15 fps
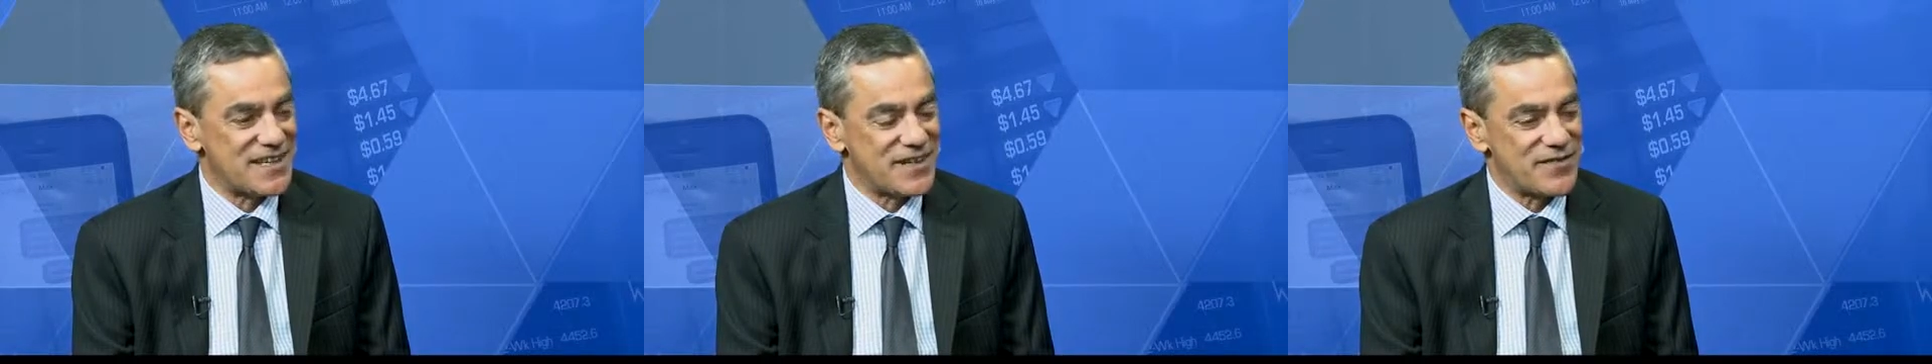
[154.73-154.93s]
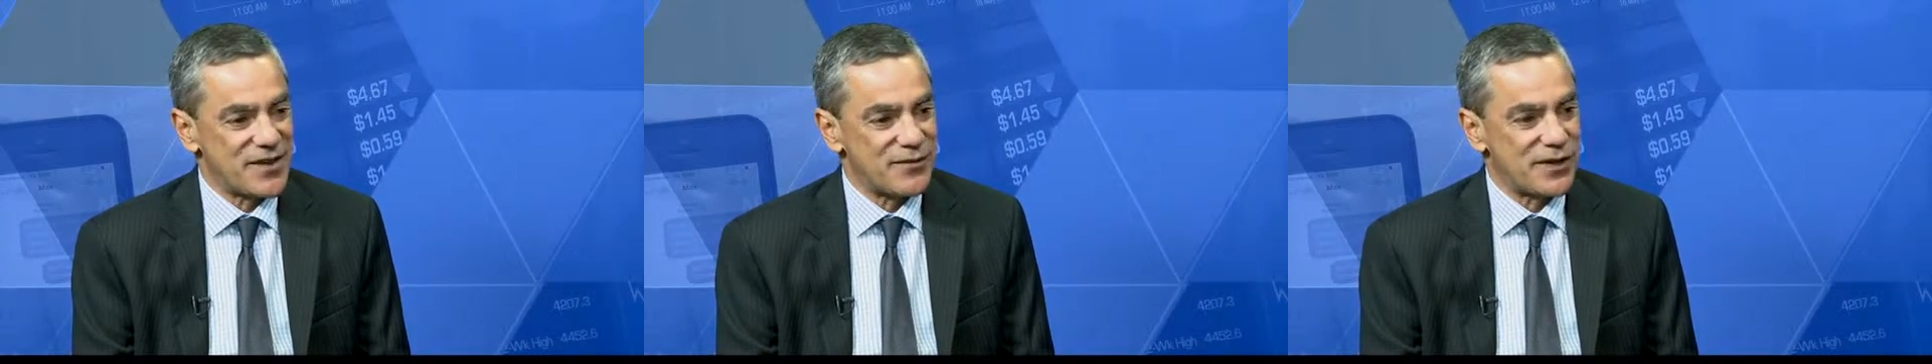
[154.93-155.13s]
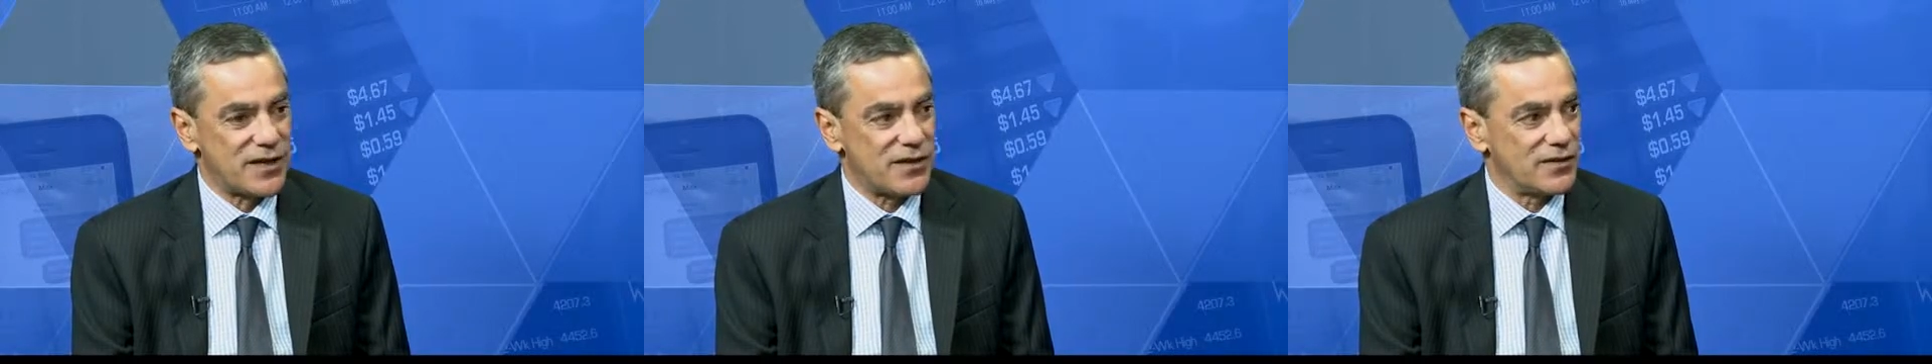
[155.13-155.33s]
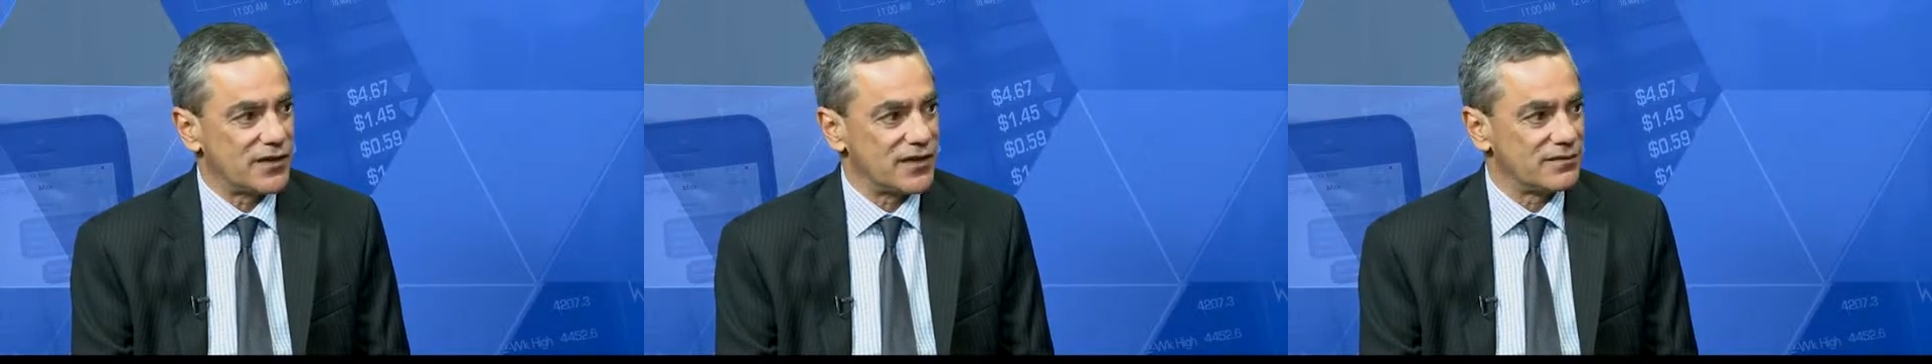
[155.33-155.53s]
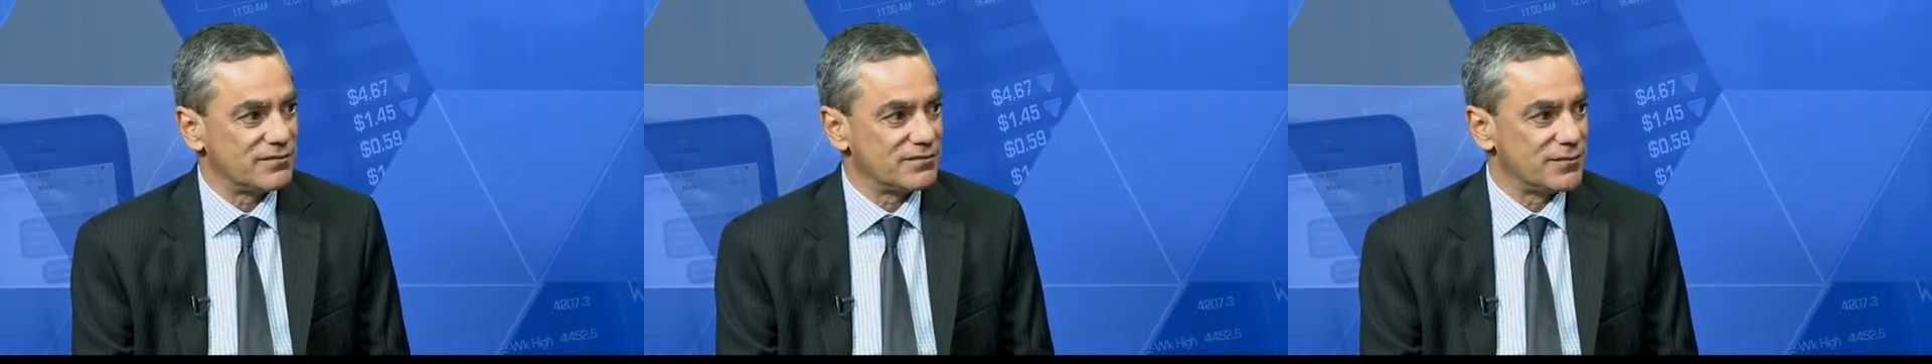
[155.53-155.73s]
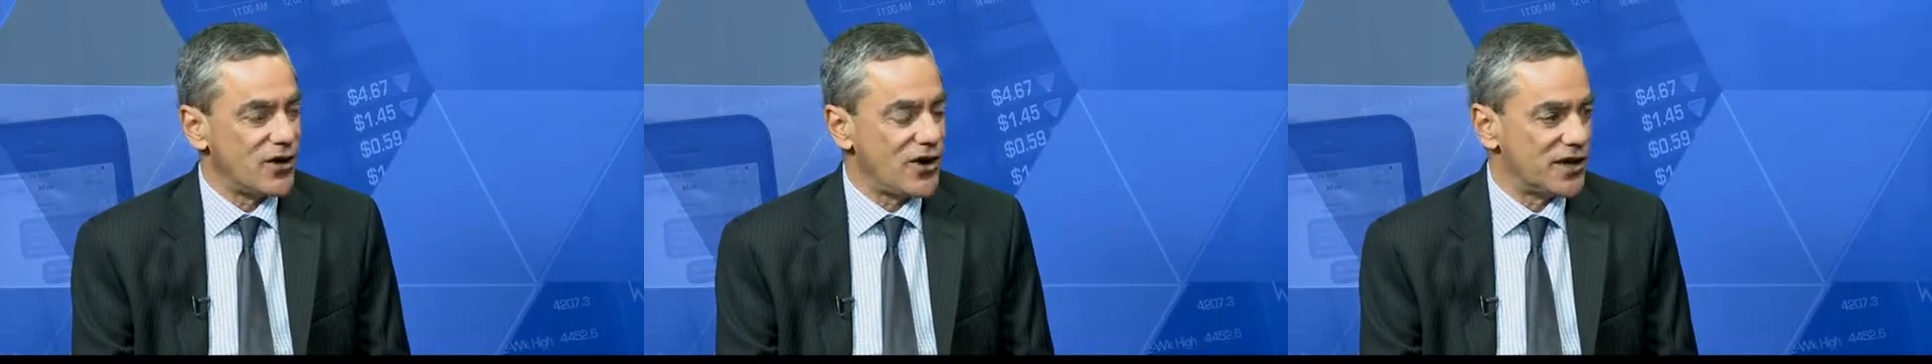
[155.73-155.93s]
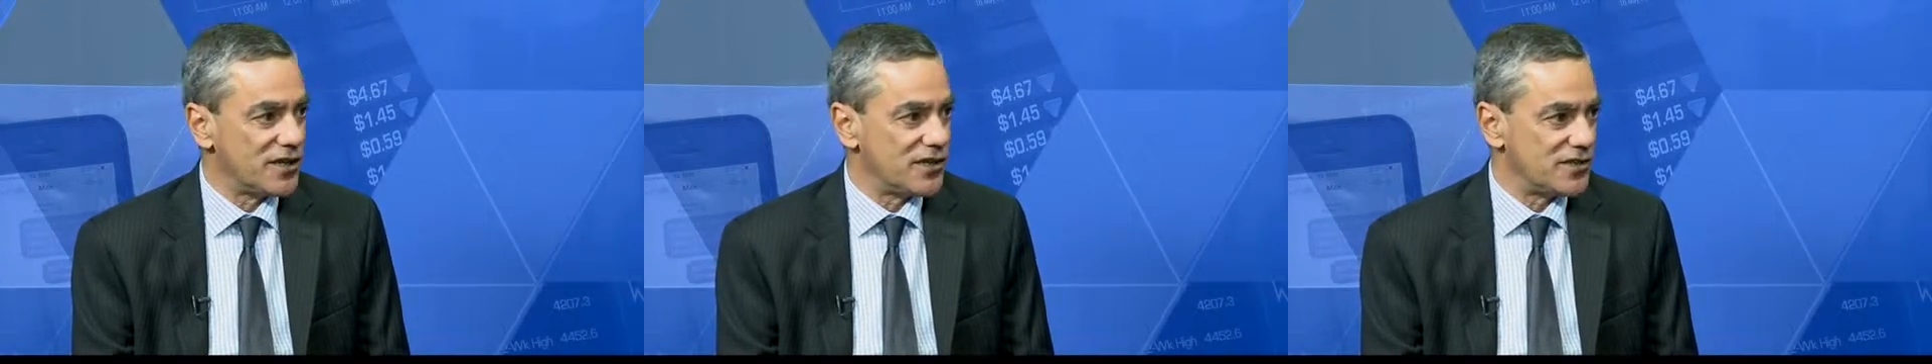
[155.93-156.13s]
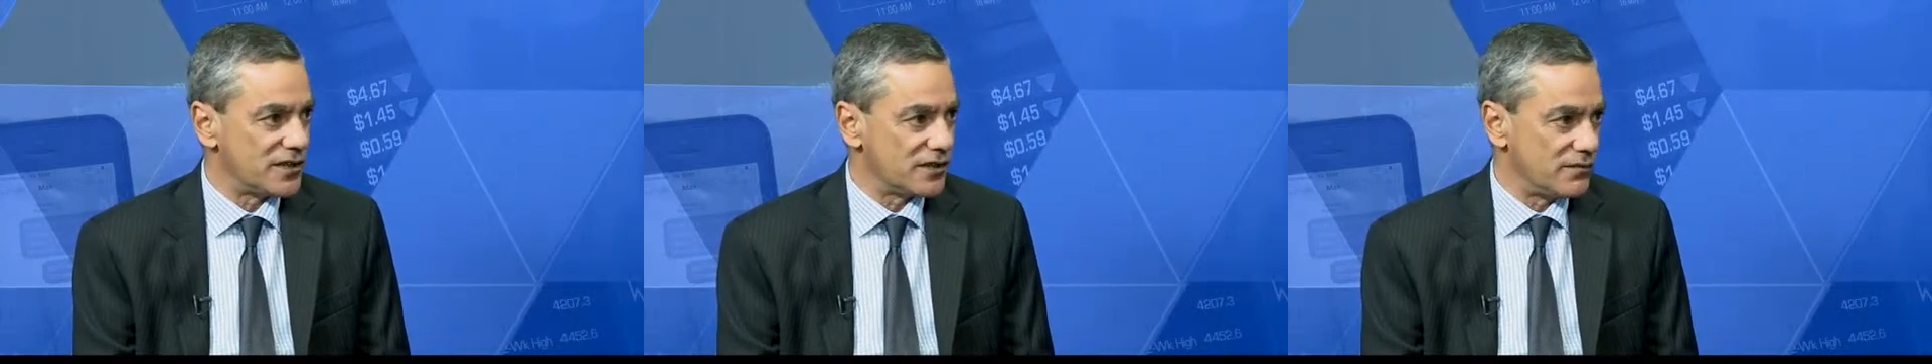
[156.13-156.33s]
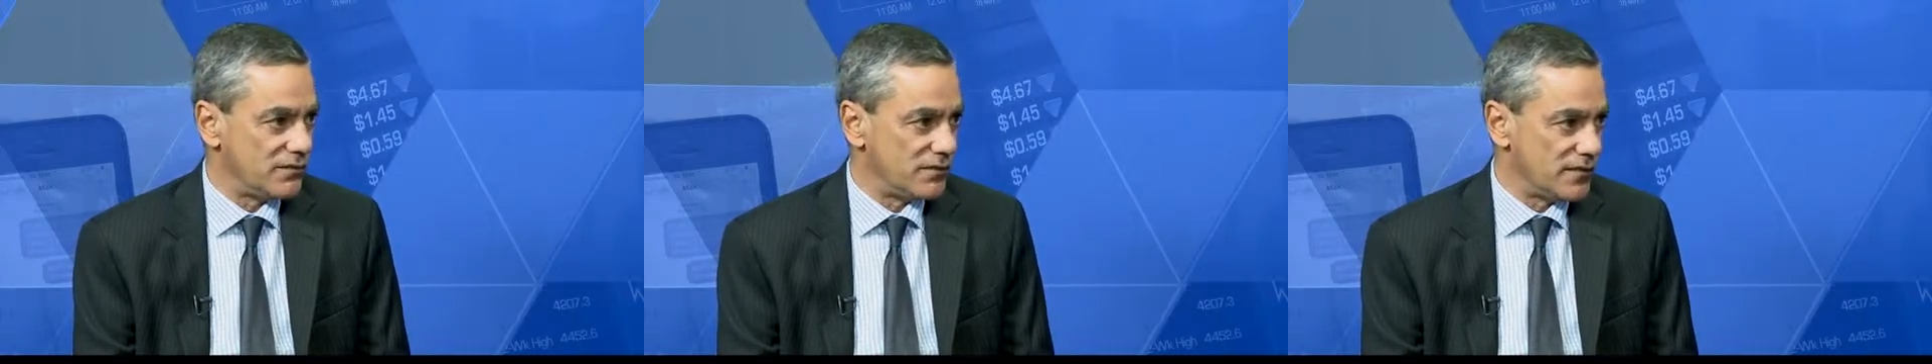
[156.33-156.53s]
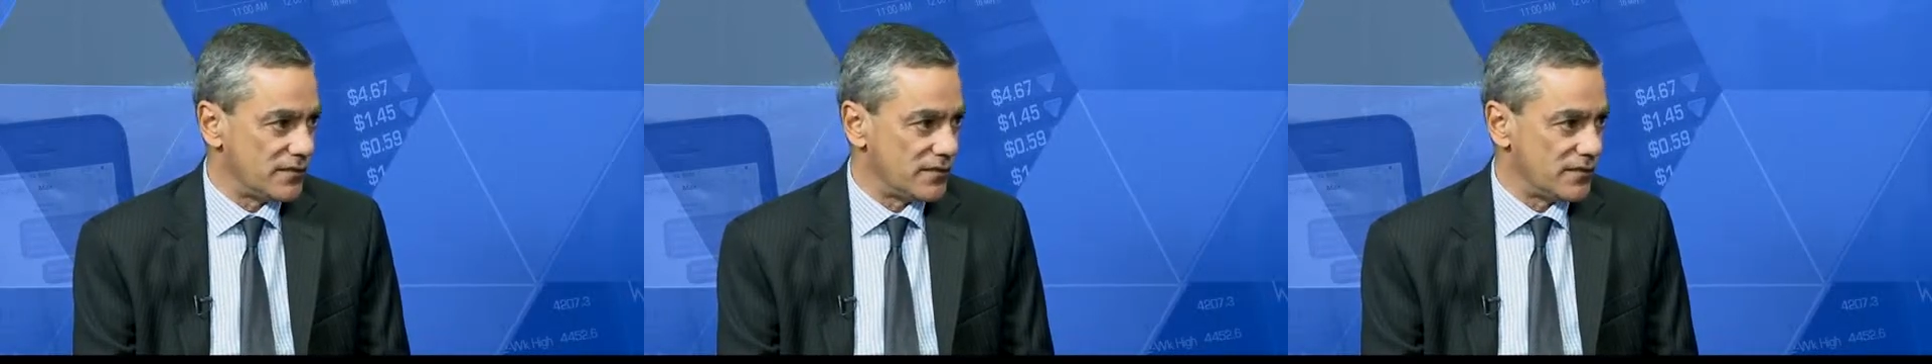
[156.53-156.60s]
if they were minded to